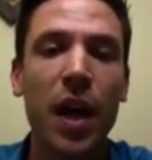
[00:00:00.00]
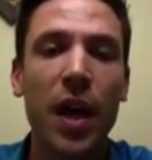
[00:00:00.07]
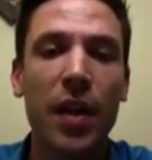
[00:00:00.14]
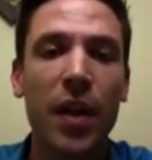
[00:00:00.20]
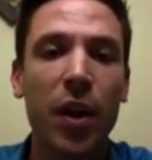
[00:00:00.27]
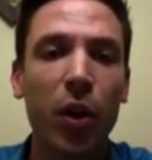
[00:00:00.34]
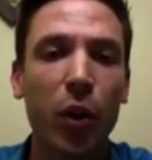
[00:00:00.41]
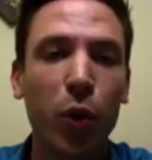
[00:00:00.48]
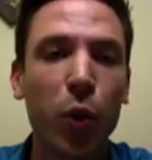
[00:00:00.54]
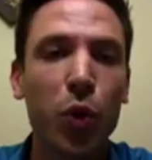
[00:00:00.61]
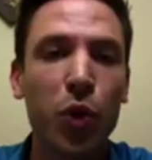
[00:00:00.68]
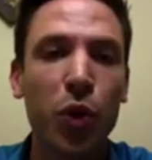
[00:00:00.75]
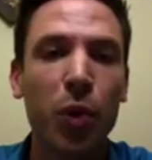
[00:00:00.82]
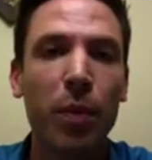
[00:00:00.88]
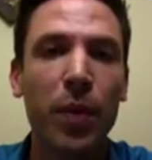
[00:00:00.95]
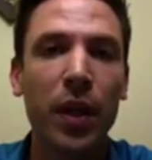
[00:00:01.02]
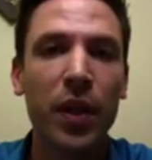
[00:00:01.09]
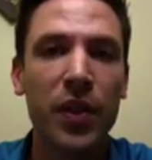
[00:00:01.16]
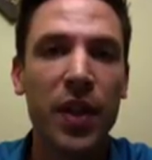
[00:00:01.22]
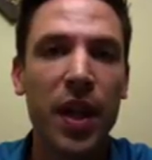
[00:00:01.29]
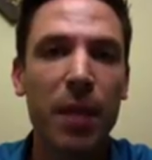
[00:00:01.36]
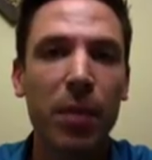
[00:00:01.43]
They are crucial
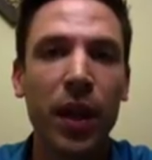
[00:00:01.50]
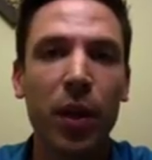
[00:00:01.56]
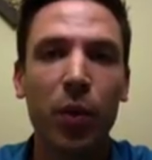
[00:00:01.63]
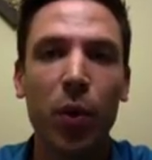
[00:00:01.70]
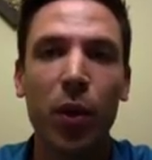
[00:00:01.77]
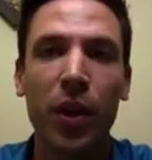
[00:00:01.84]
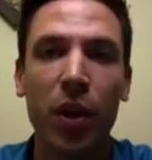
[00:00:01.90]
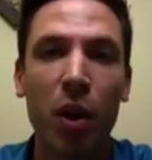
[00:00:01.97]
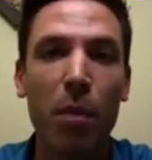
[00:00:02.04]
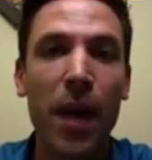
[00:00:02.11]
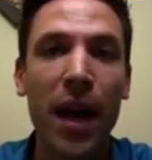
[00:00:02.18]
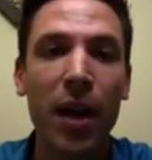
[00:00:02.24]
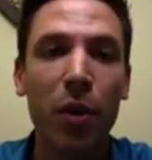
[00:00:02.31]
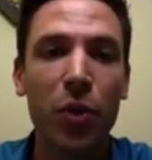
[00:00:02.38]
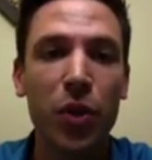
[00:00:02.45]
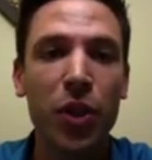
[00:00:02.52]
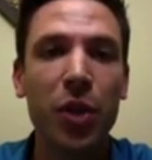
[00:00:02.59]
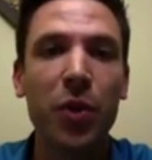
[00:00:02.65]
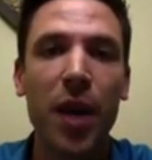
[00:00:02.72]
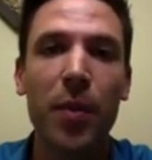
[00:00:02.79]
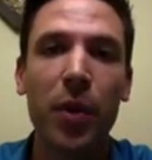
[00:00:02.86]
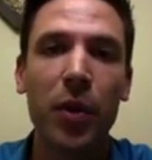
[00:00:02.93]
because they play a role in our
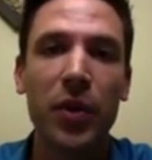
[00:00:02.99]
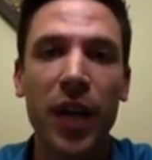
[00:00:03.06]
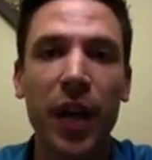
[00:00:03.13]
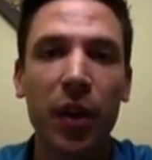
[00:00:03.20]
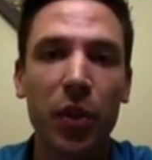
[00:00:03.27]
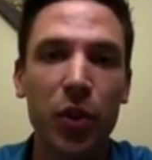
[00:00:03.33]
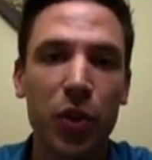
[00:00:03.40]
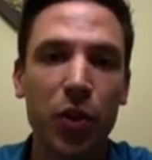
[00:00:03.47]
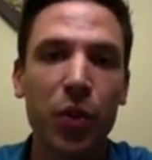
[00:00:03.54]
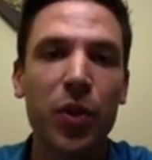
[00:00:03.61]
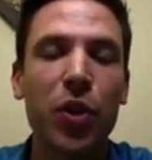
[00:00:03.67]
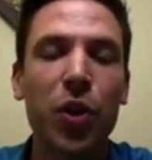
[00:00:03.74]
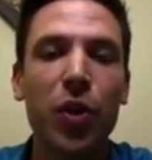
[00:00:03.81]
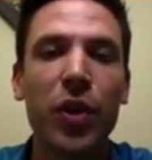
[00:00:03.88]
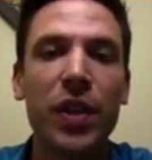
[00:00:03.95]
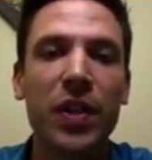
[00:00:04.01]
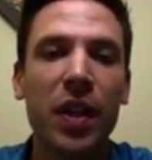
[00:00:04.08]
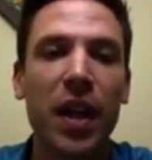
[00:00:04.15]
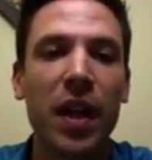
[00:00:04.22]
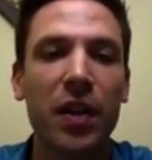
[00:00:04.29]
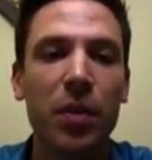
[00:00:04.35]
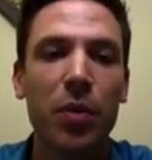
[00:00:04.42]
biogeochemical cycles to return these
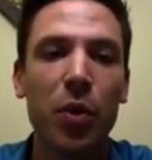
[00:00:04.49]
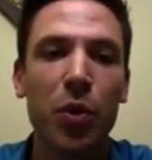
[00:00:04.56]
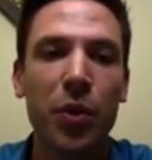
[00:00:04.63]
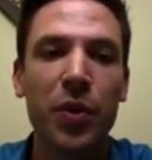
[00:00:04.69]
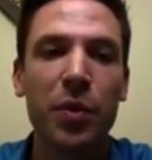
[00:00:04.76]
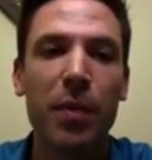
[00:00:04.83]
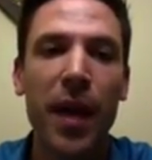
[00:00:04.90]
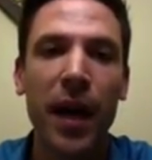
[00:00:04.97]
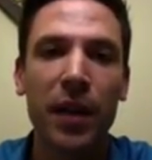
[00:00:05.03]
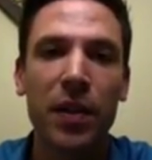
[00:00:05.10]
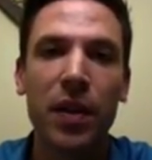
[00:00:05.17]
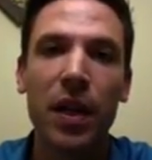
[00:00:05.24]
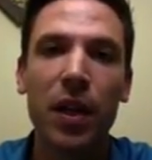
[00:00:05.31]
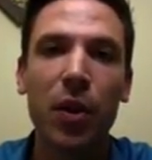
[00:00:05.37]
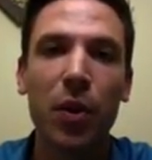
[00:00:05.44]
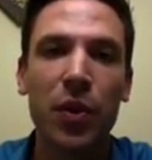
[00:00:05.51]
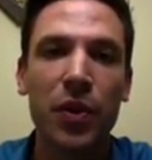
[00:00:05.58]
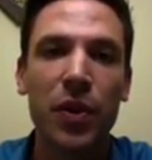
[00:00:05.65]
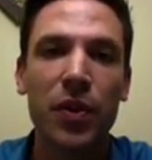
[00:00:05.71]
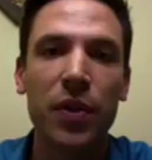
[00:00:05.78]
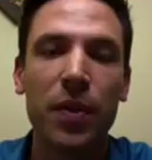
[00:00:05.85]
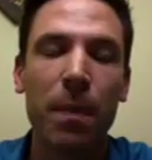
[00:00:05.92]
locked up nutrients back to the
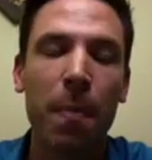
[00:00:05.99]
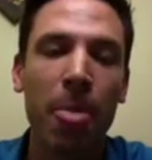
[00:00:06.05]
ecosystem.